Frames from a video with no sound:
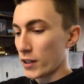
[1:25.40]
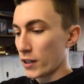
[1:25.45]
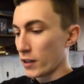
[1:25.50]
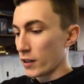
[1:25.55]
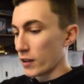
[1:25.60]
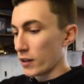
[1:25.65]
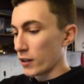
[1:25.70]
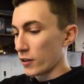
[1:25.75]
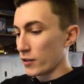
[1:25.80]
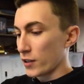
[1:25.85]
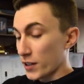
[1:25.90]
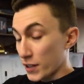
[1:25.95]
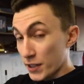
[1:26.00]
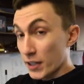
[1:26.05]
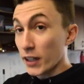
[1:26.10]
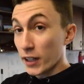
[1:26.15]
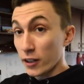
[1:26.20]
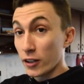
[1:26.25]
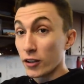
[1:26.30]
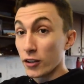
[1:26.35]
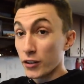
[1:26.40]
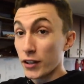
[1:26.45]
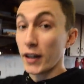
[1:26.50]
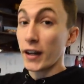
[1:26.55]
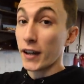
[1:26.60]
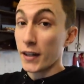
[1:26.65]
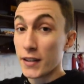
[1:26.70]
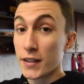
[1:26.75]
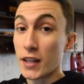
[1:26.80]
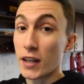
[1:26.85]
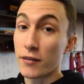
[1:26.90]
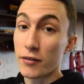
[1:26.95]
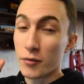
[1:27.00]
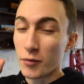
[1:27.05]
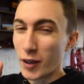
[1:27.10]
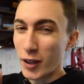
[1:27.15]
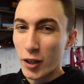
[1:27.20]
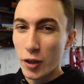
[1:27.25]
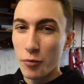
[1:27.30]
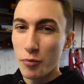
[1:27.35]
a signal that gets sent from
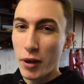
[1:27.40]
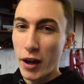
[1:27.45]
like your